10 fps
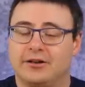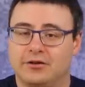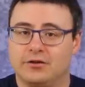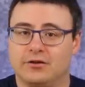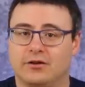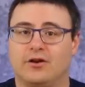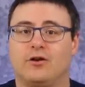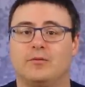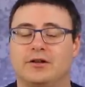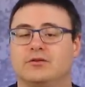Google
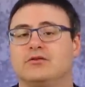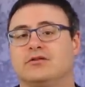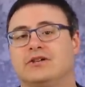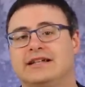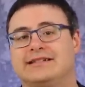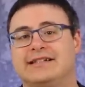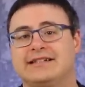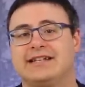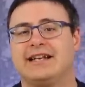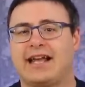Home and Google Assistant,